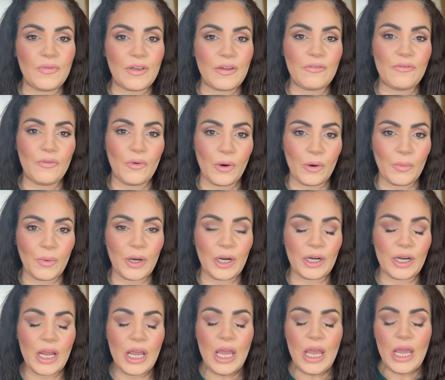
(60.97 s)

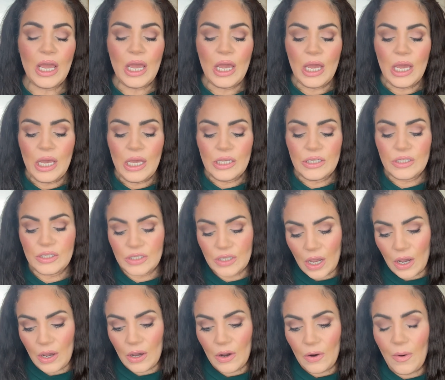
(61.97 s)
forward.
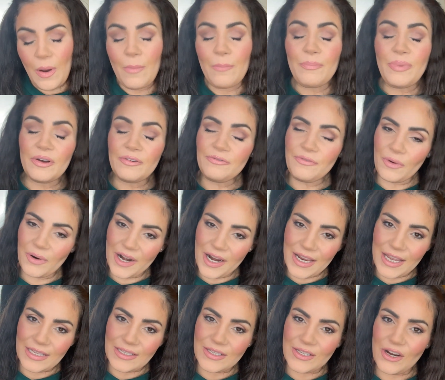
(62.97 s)
So before I
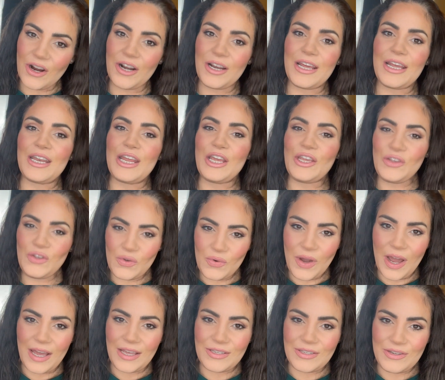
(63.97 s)
get started, you
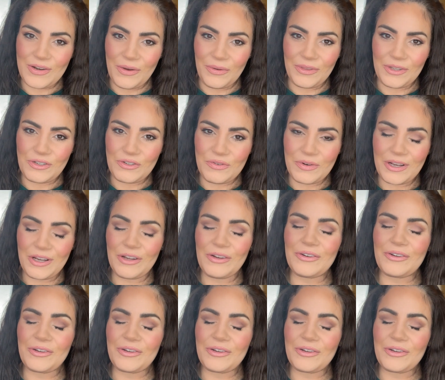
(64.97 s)
guys know the drill.